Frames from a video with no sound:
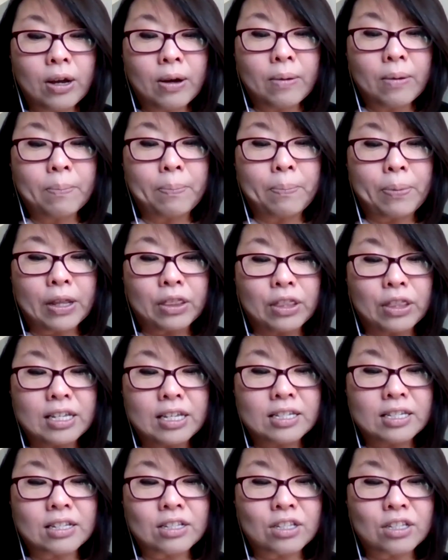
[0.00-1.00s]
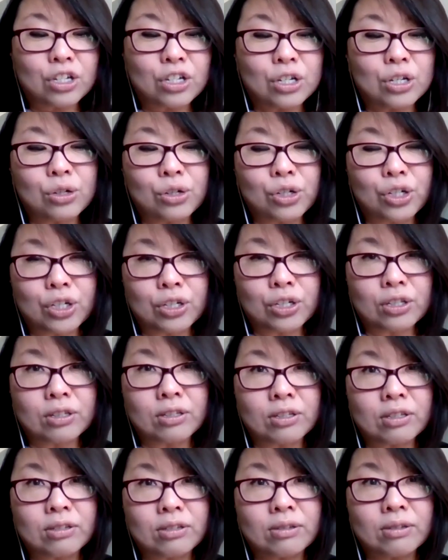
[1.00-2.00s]
but these
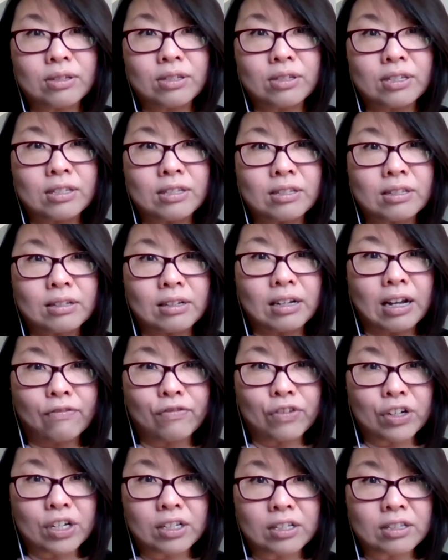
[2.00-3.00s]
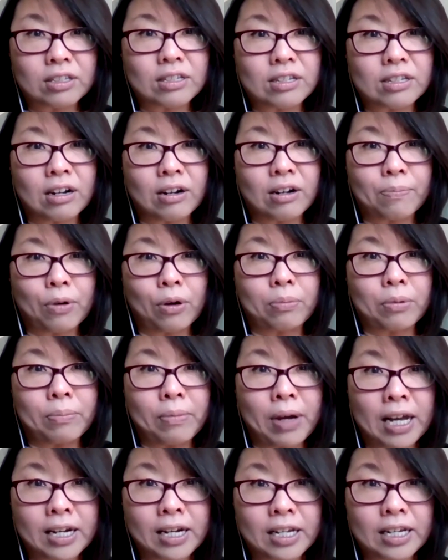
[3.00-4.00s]
institutions, the governance are
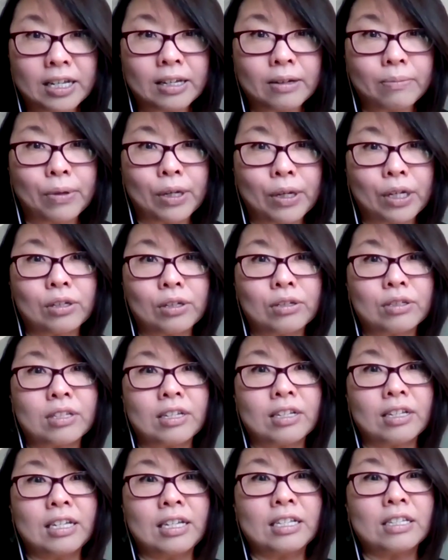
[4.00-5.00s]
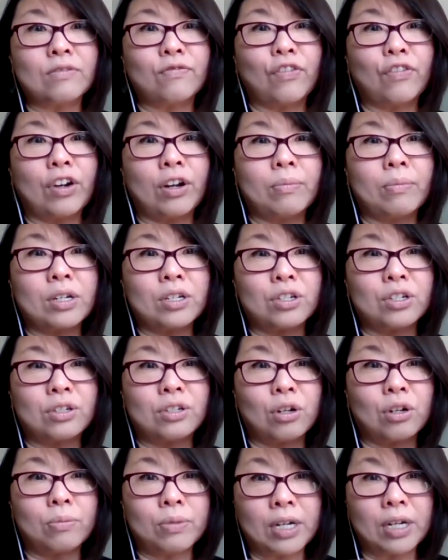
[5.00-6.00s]
problematic because it is very much
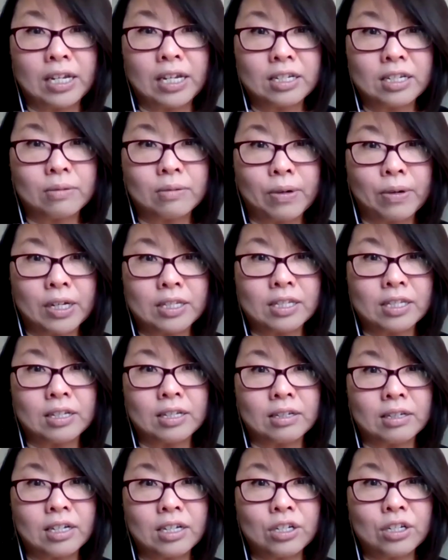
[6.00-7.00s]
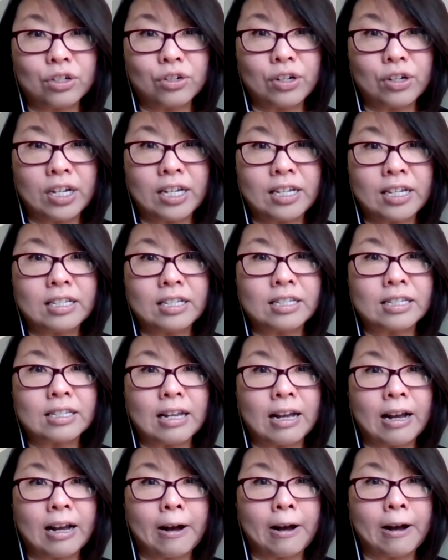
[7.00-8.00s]
dominated by certain countries.
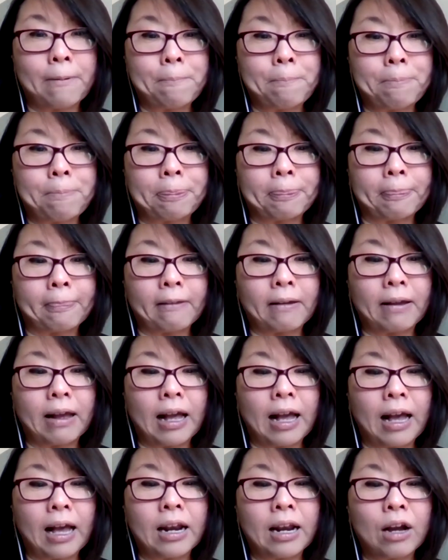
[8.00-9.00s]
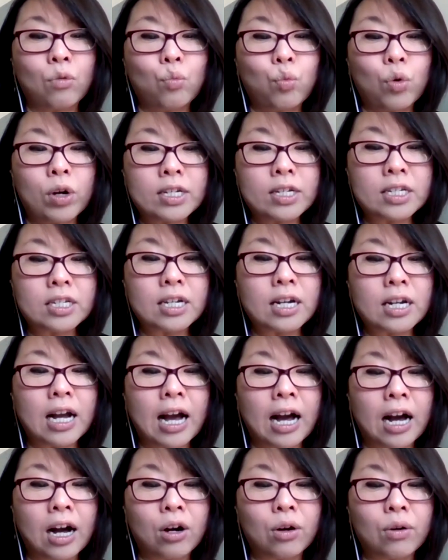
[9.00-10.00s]
And I wonder
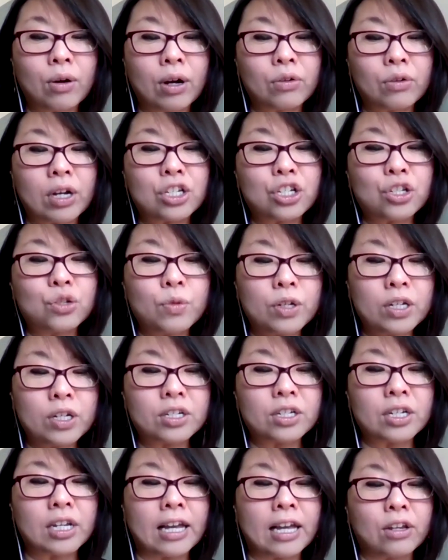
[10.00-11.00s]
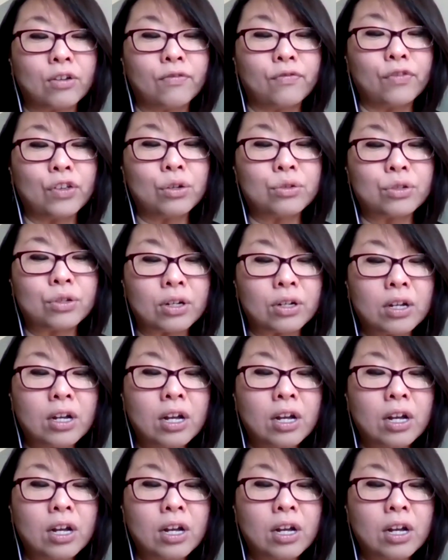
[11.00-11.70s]
how, I just wanted to get your views on